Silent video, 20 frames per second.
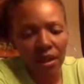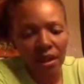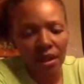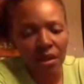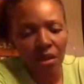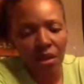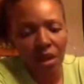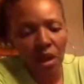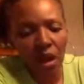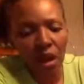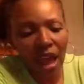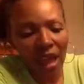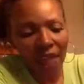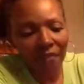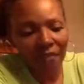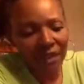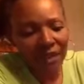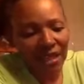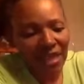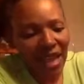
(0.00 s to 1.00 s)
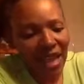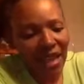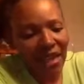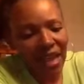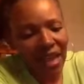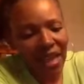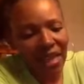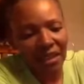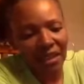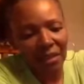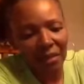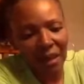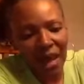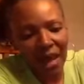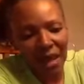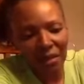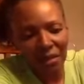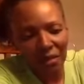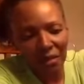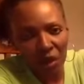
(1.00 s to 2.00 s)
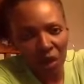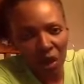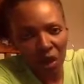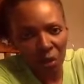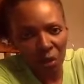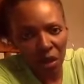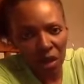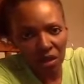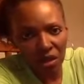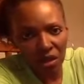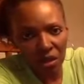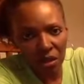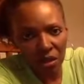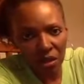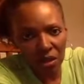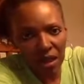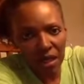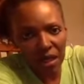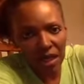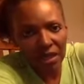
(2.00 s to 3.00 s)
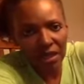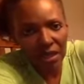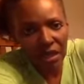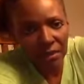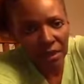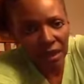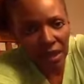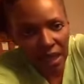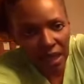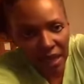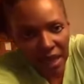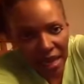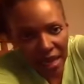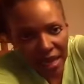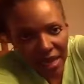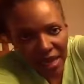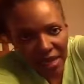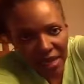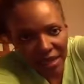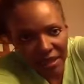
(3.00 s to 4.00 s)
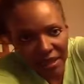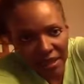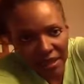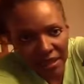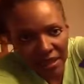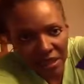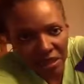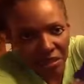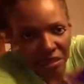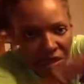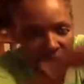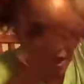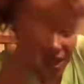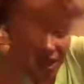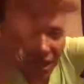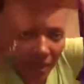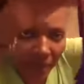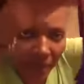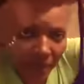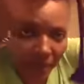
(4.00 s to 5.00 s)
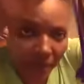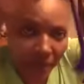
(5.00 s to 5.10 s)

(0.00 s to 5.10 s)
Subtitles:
You don't have to tie a knot at the bottom if you don't want to, and it ends up looking kind of like this. Can you see it?